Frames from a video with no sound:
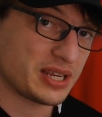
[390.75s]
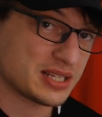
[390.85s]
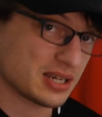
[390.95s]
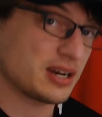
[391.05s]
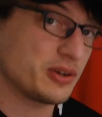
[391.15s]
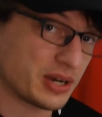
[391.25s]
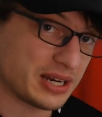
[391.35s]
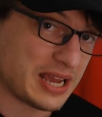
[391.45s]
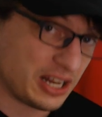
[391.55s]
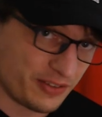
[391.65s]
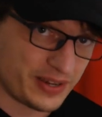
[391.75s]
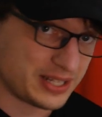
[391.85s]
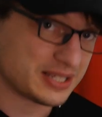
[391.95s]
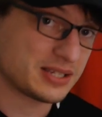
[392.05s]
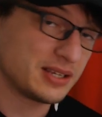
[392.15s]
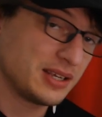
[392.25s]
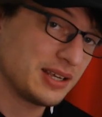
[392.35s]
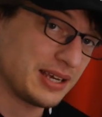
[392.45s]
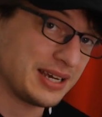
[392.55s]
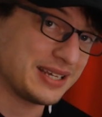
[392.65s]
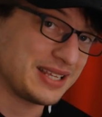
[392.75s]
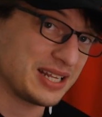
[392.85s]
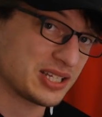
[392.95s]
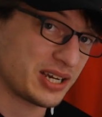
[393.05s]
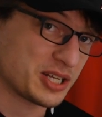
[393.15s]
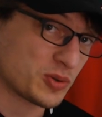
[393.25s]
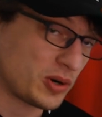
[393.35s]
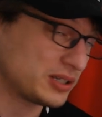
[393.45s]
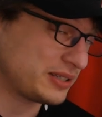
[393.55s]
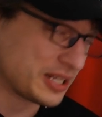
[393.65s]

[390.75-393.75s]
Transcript: He's a guy who kind of elevates uh, the entire squad.